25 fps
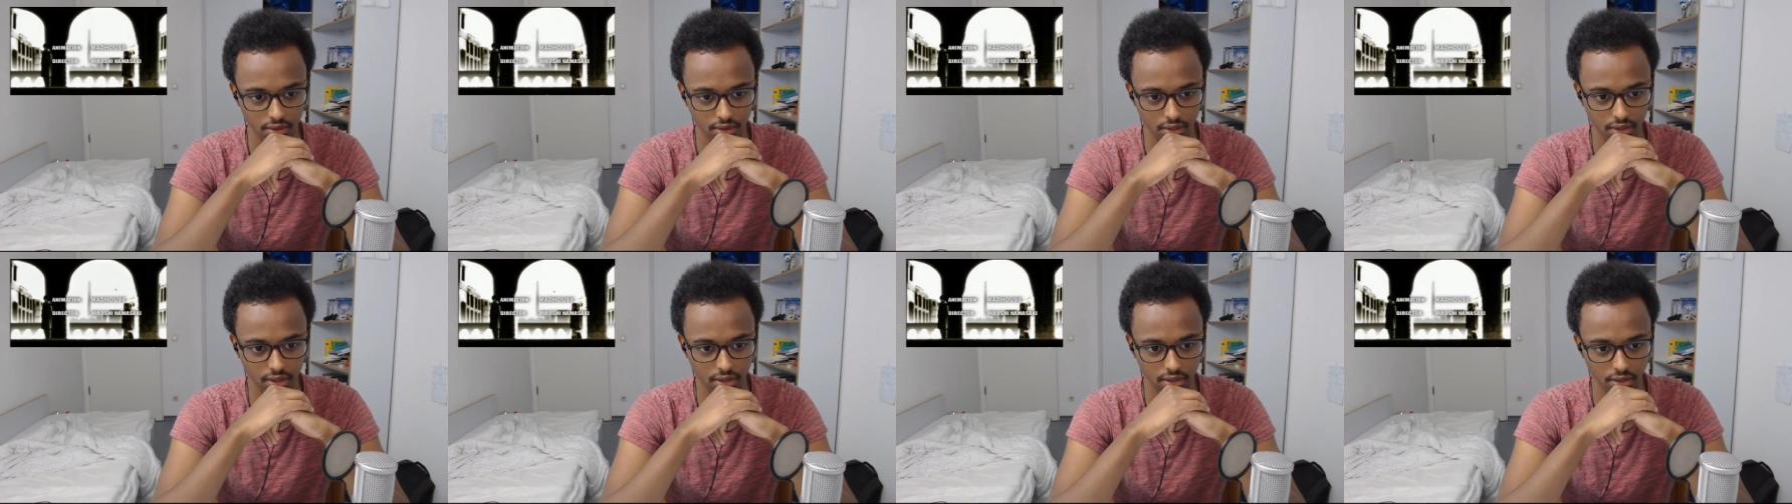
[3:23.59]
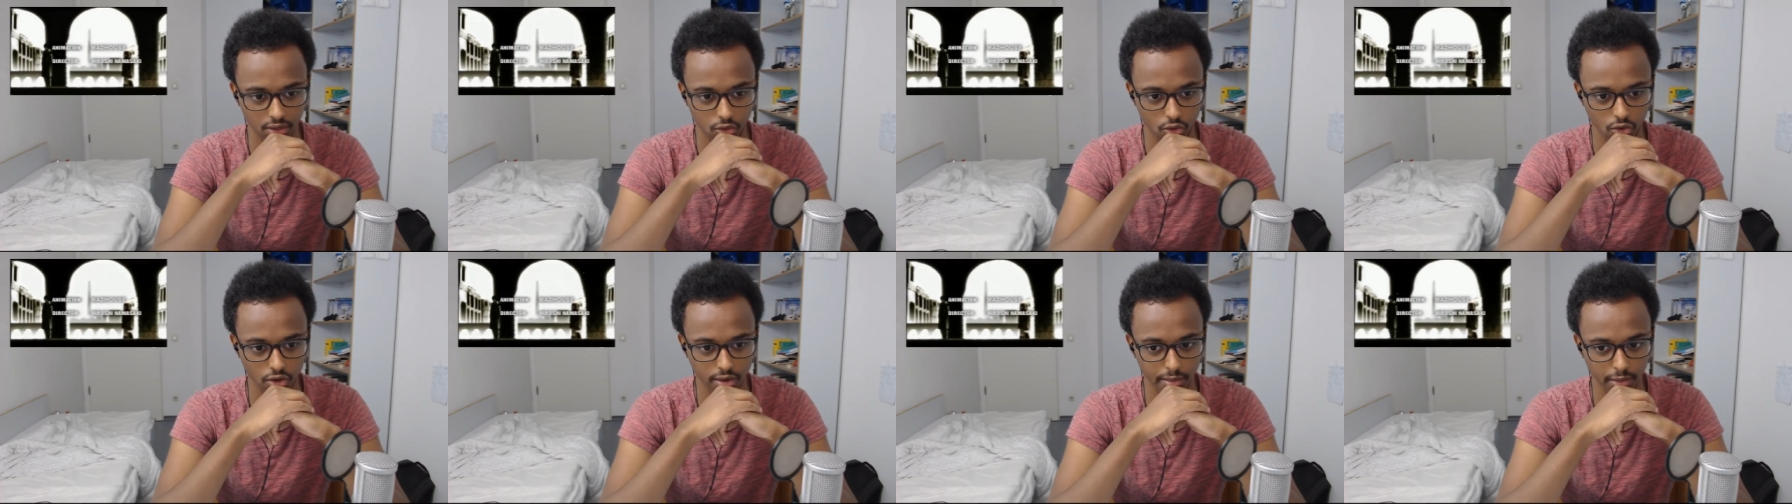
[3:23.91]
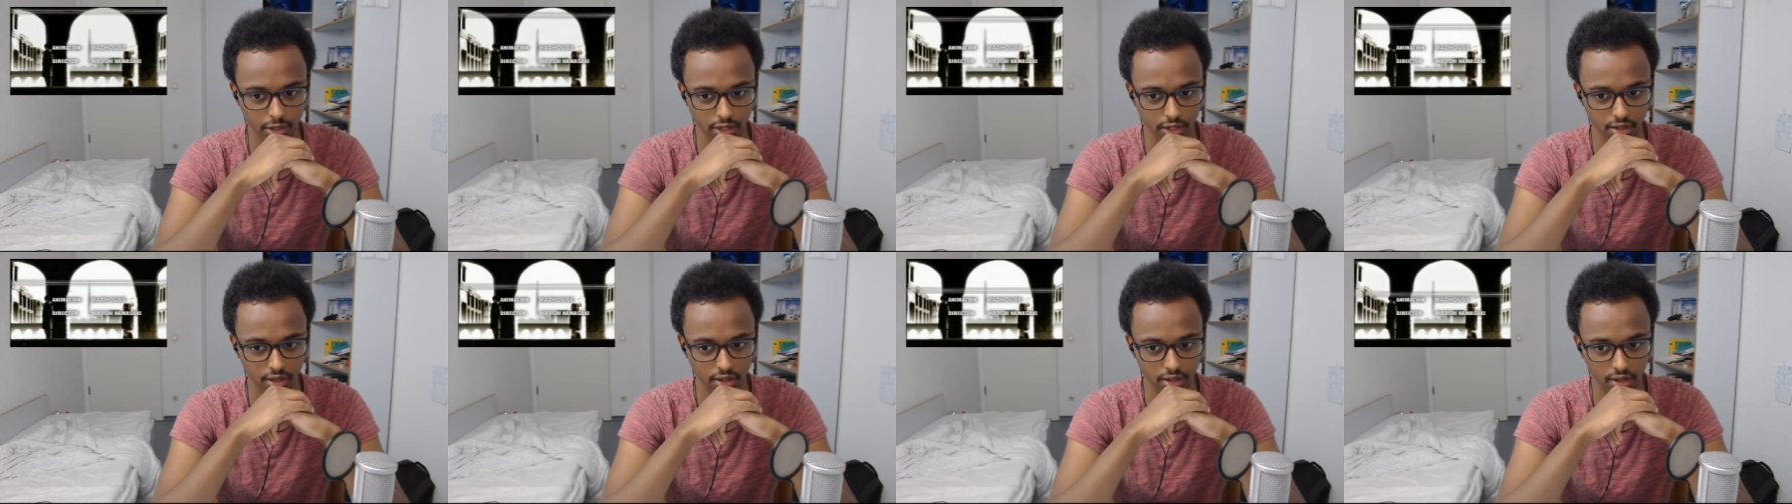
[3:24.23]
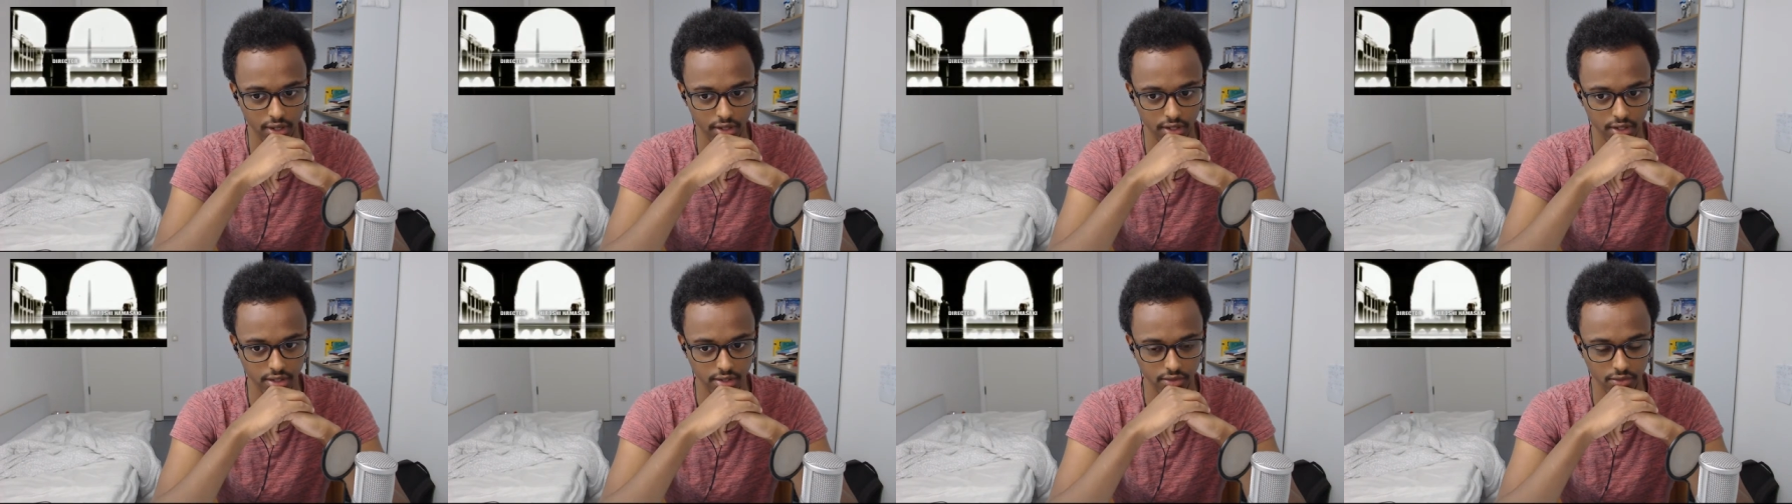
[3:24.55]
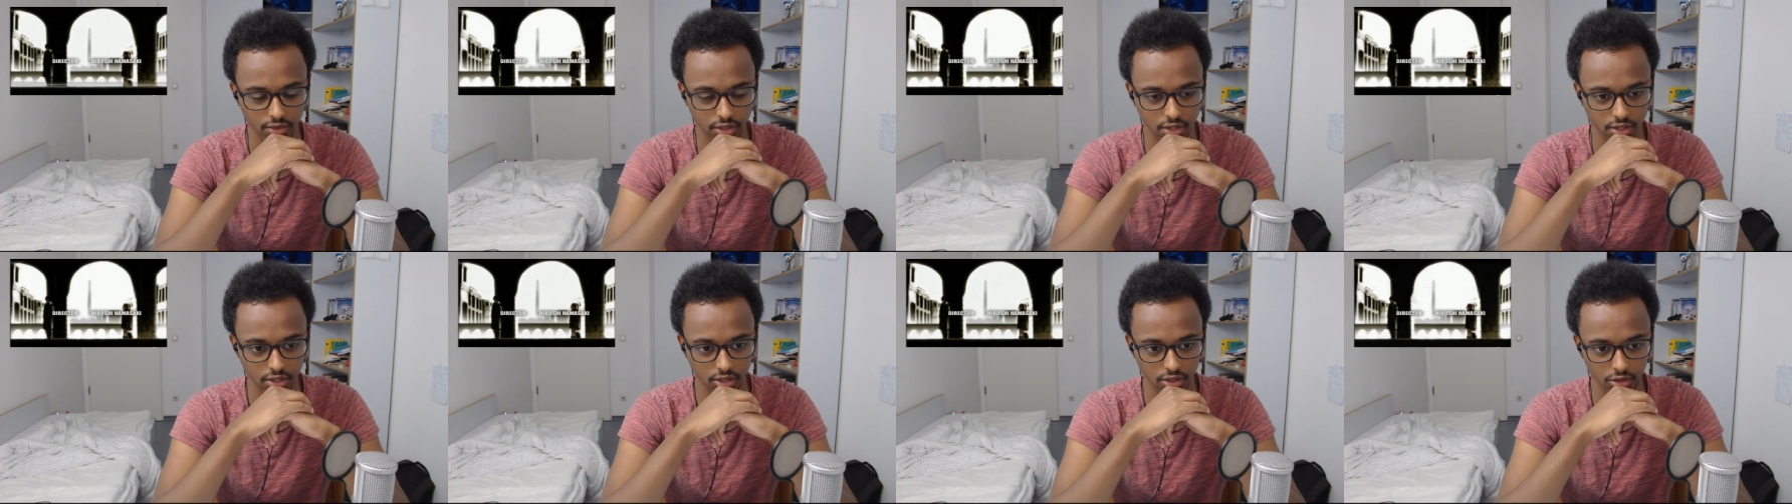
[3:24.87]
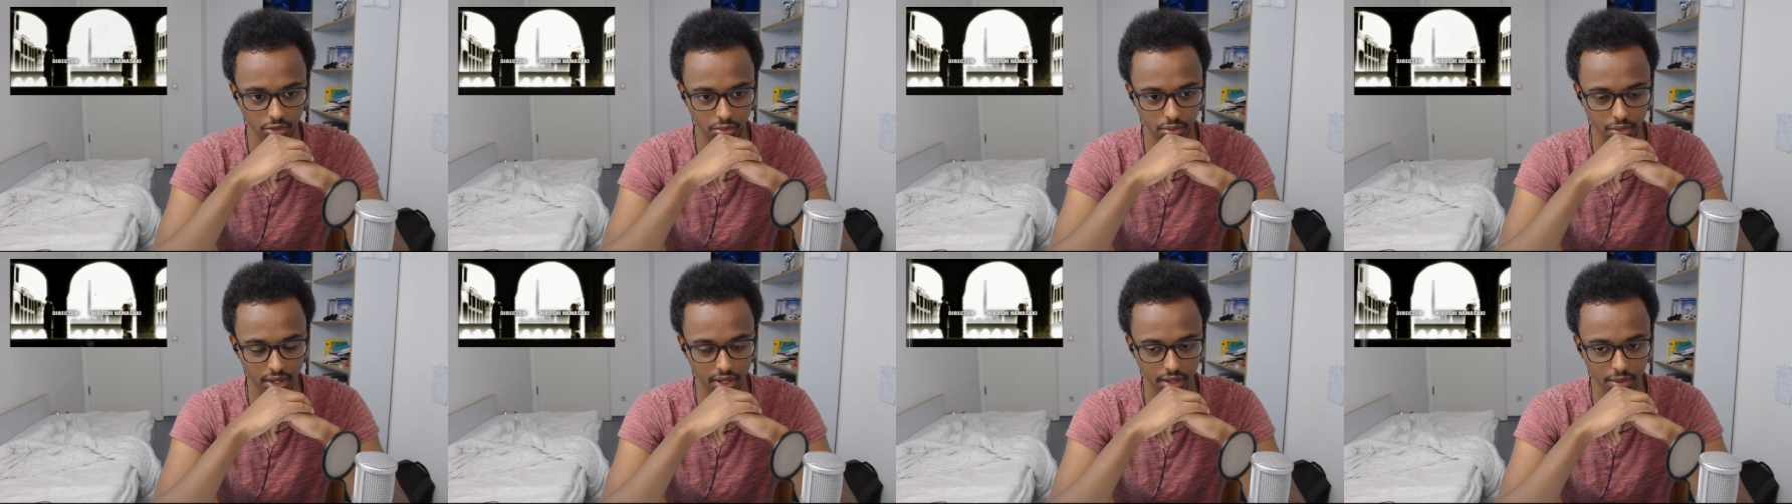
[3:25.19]
and criminal activities
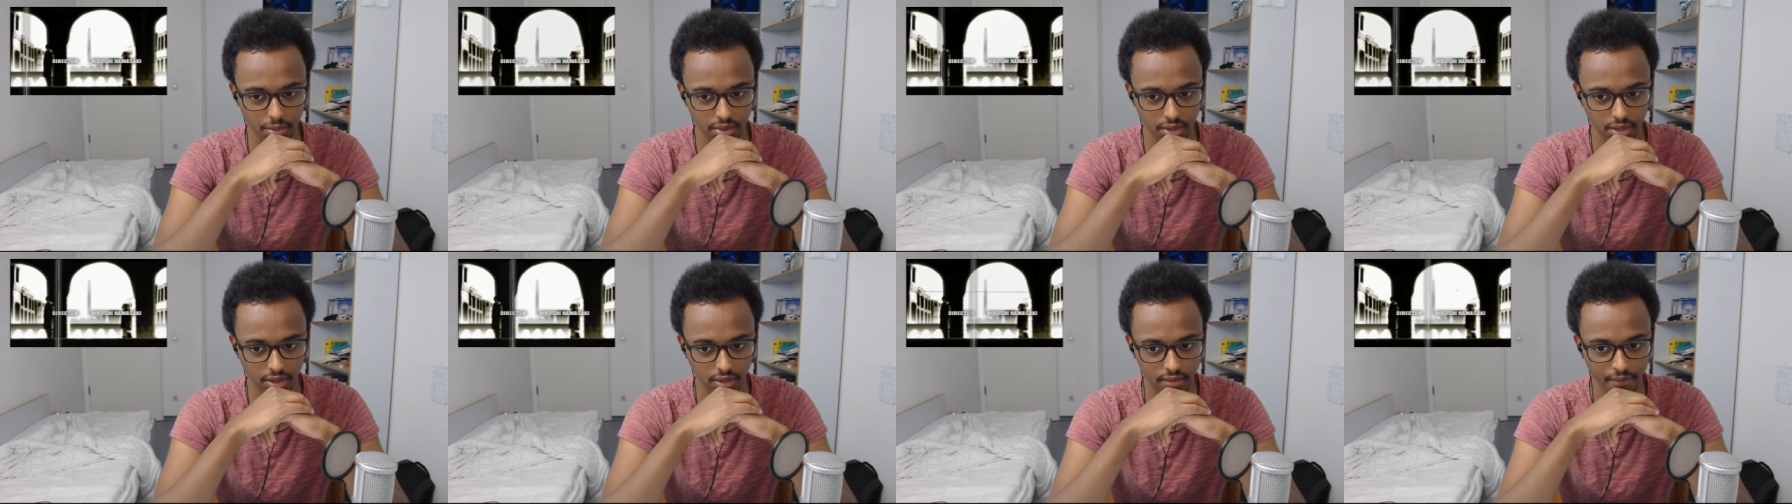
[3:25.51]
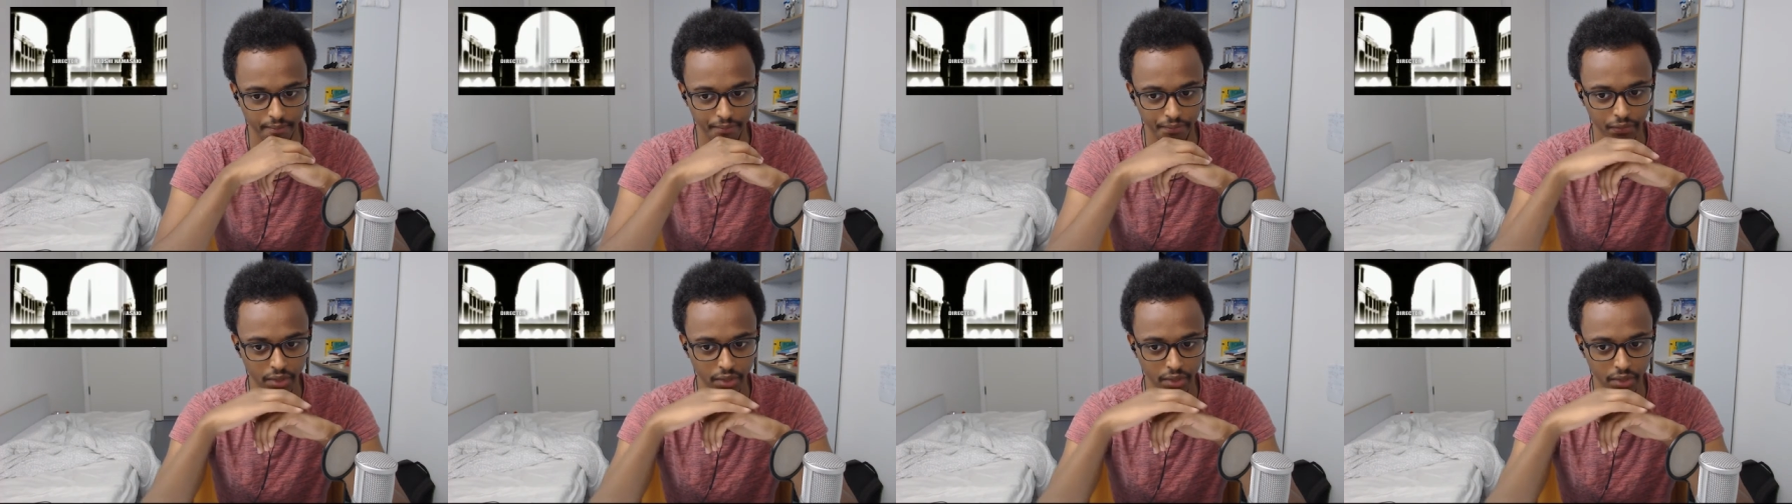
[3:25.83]
maybe